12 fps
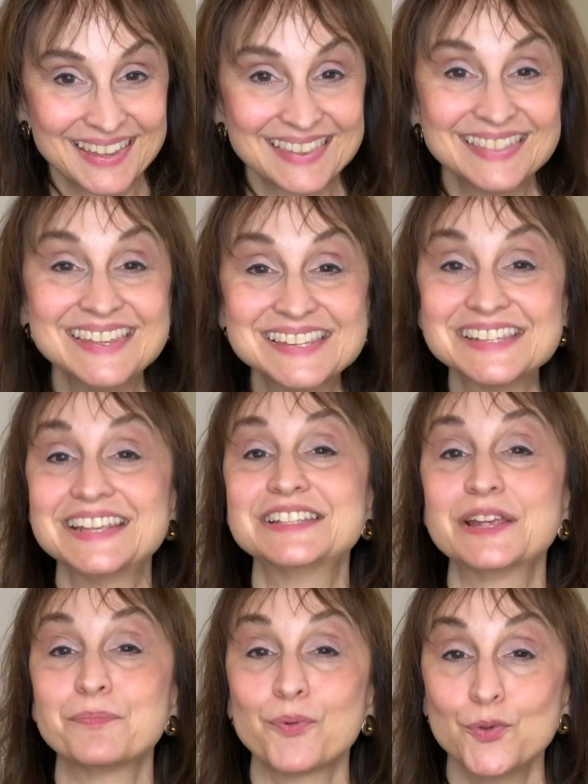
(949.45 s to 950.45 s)
This is a
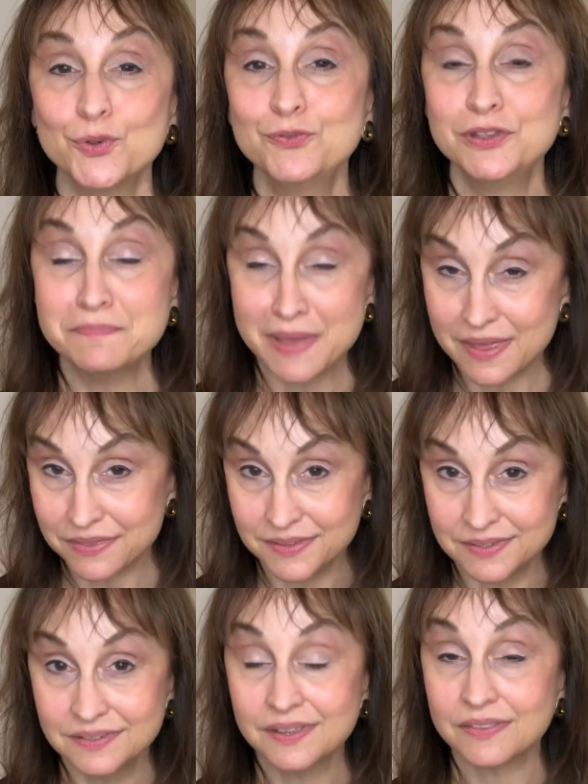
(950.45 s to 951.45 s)
proven
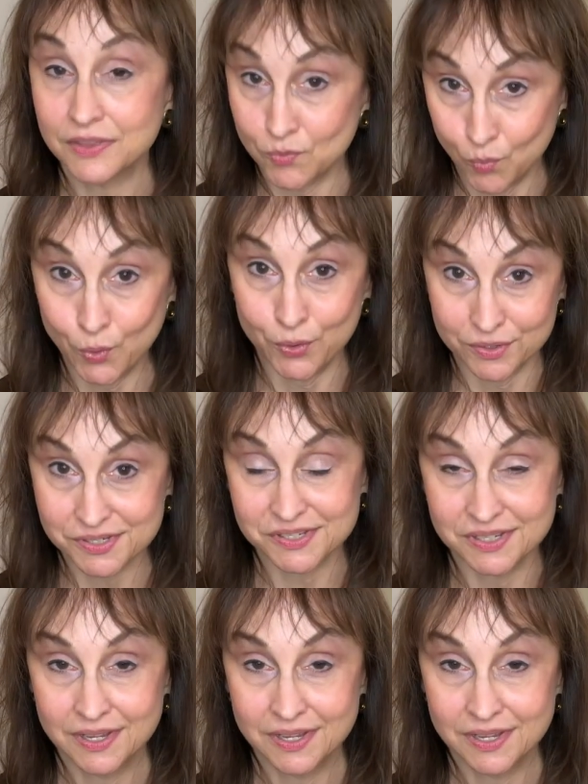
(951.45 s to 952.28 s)
method that works.